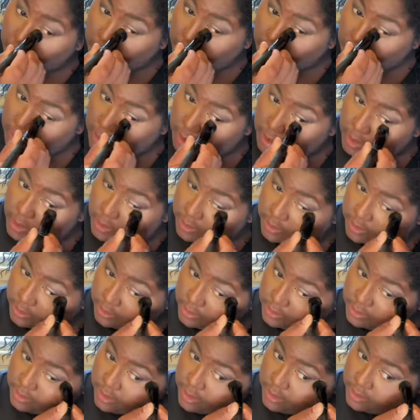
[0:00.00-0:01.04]
go ahead
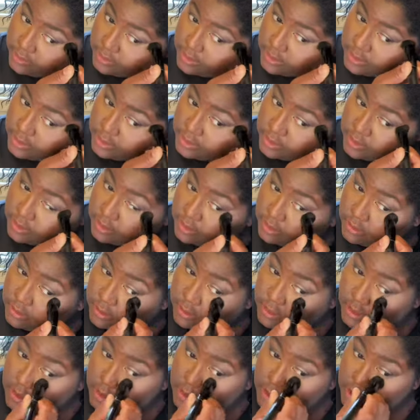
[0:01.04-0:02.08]
and highlight and
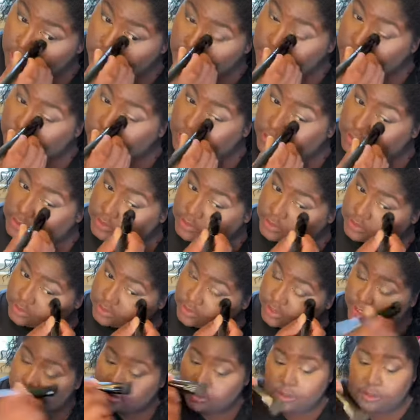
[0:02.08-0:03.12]

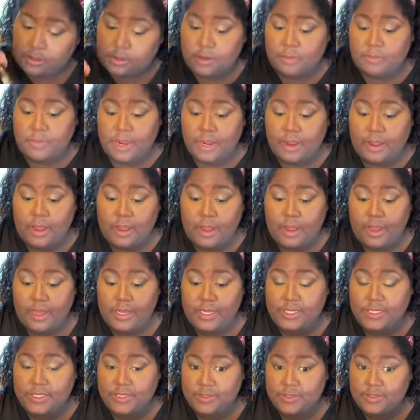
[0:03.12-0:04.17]
set under my
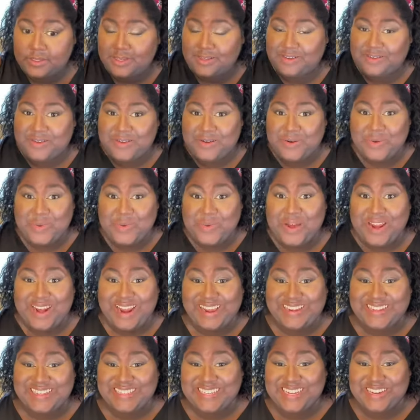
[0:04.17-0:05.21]
eyes what
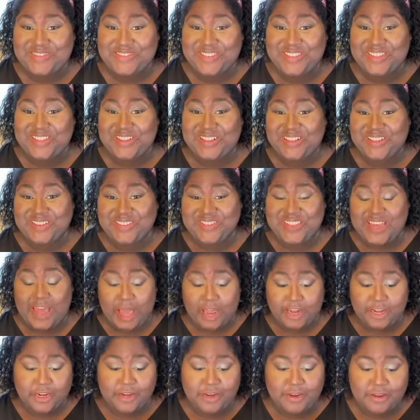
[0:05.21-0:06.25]
I did with all of
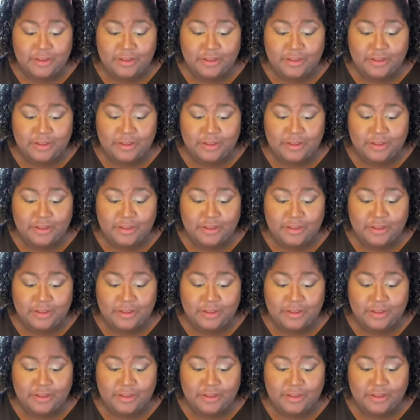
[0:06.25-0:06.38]
that